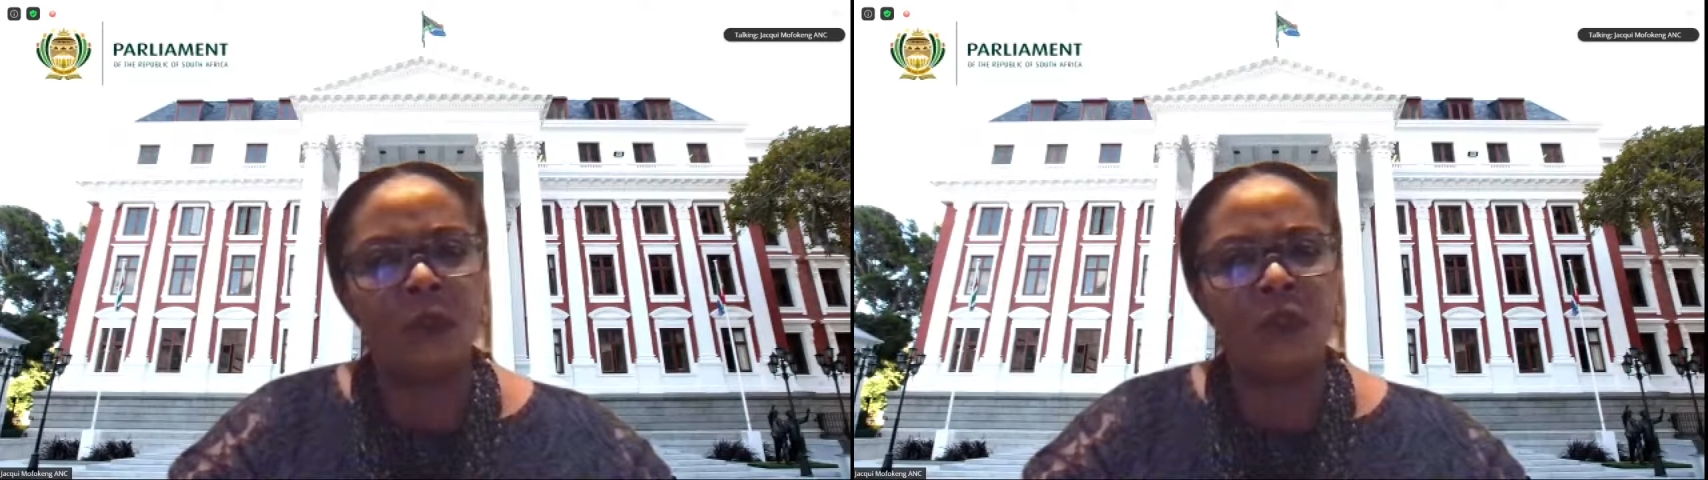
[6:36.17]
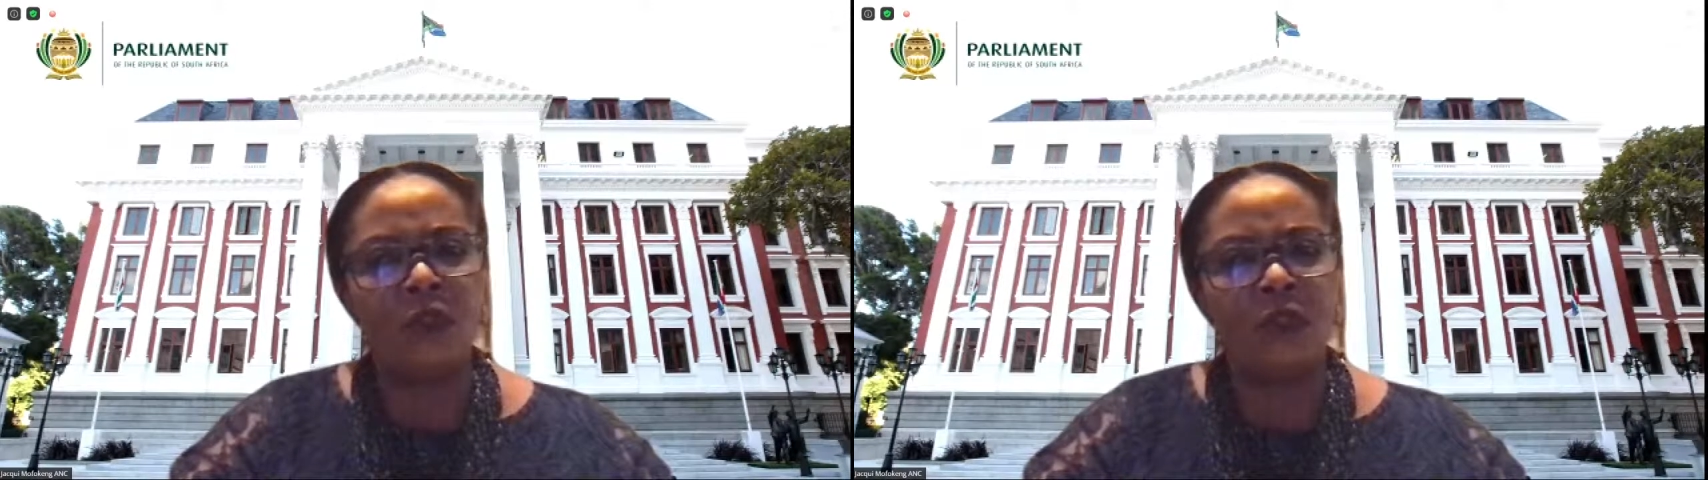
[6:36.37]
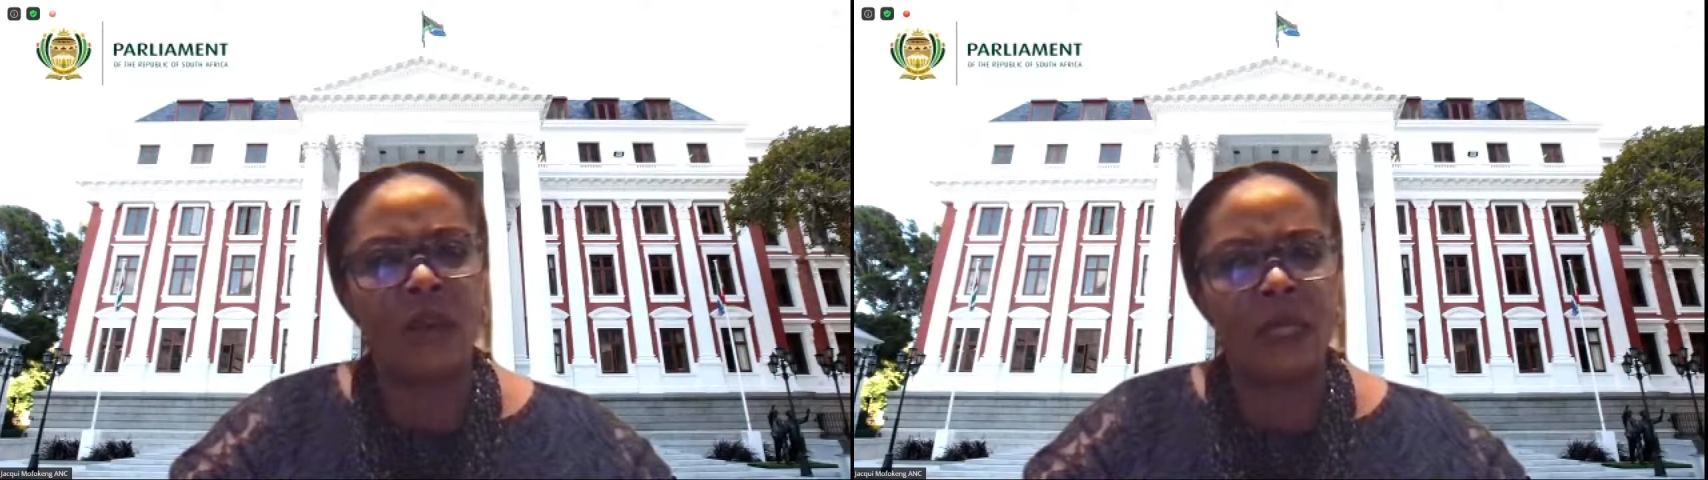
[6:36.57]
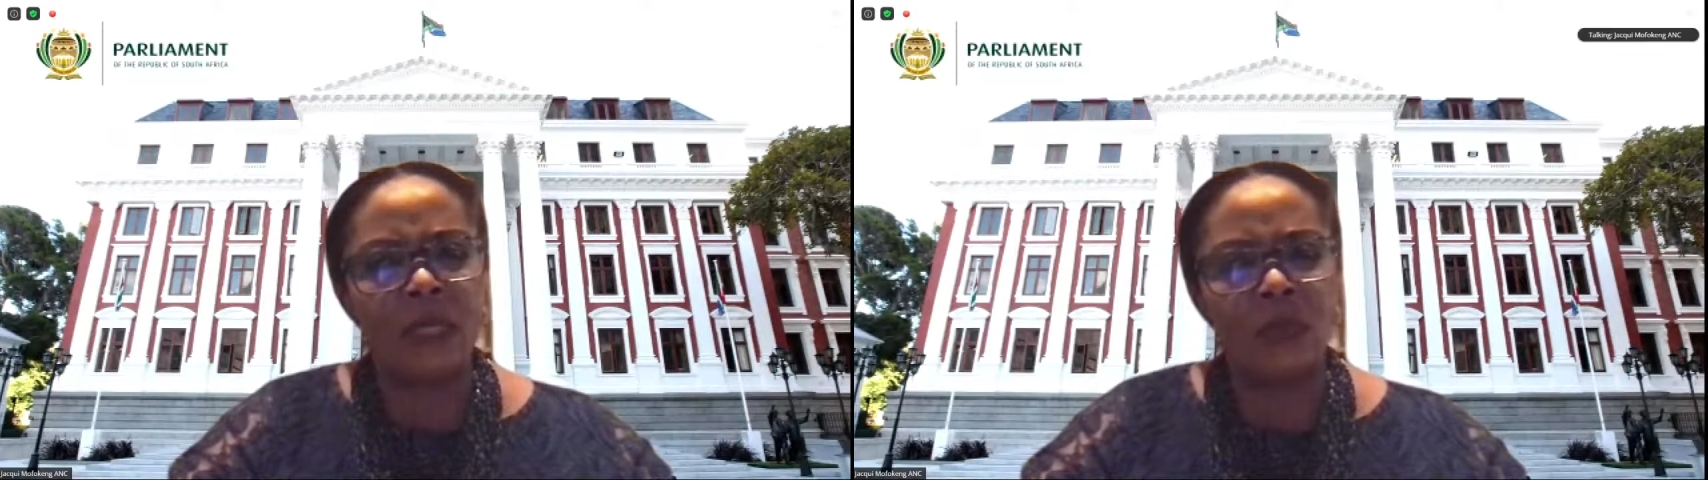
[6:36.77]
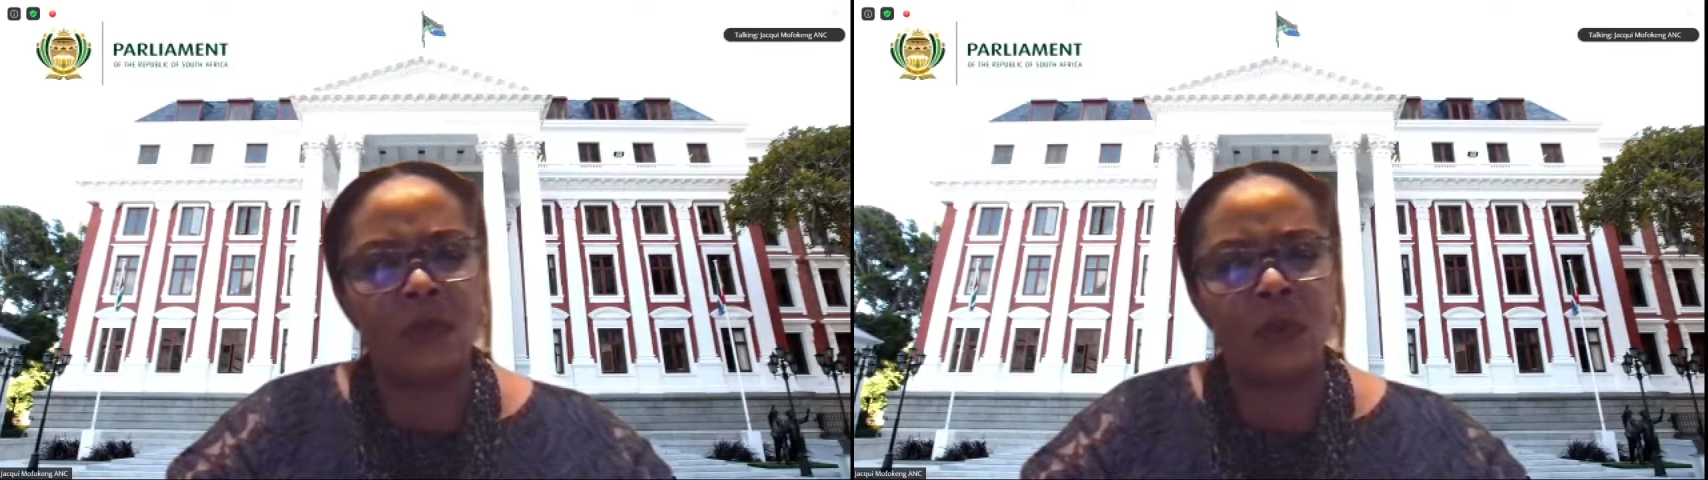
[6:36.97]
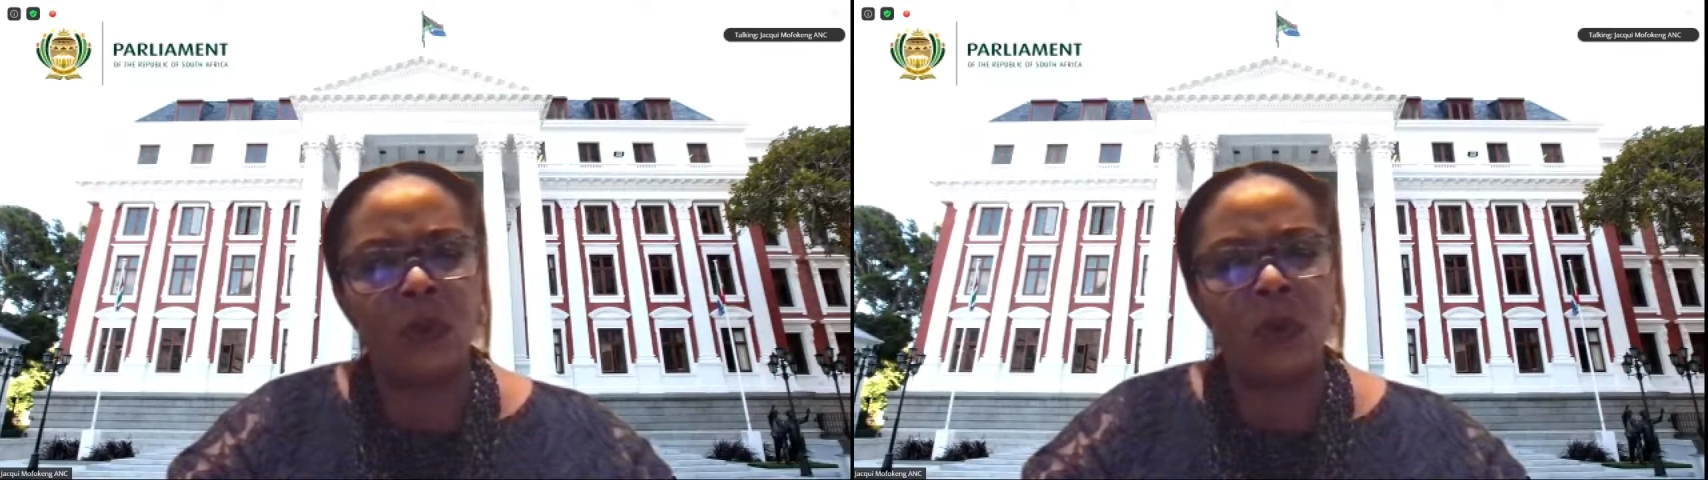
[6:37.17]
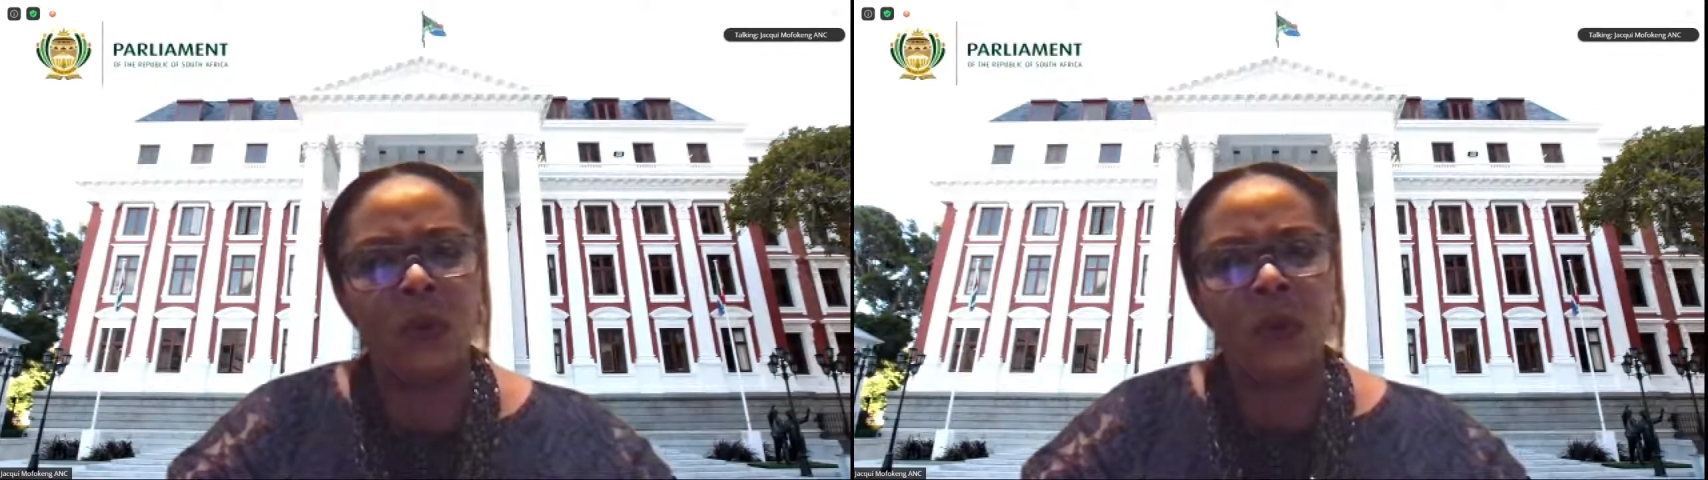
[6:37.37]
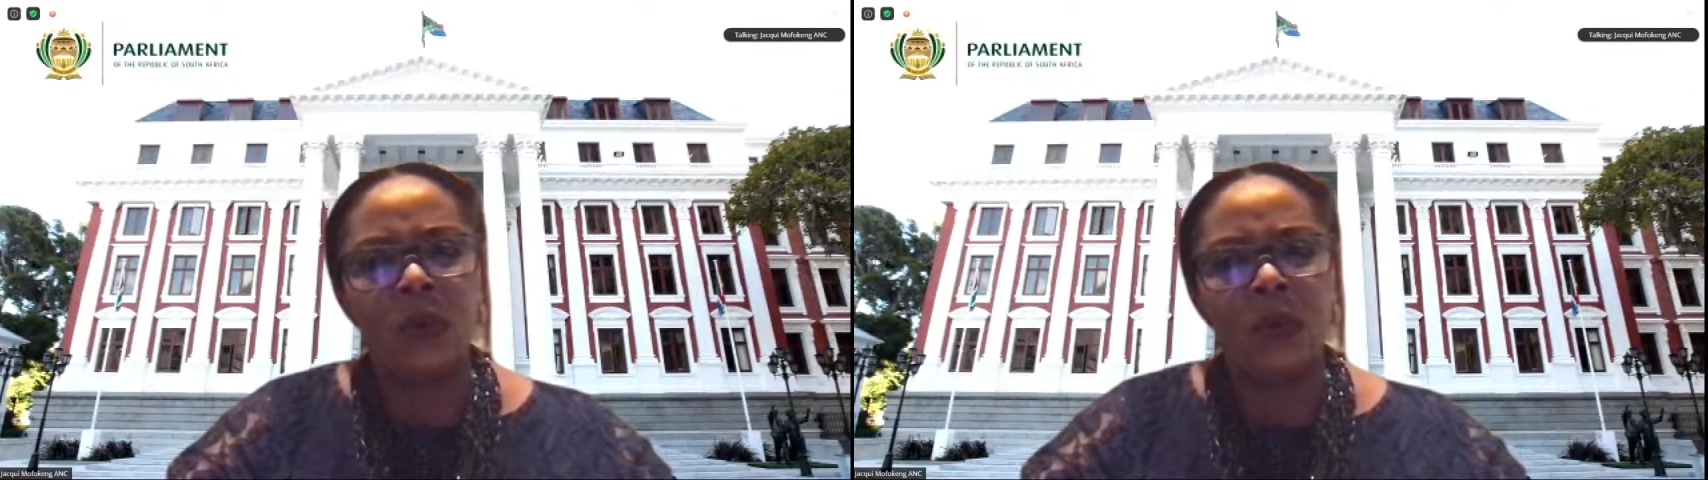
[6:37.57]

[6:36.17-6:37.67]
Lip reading: with fighting for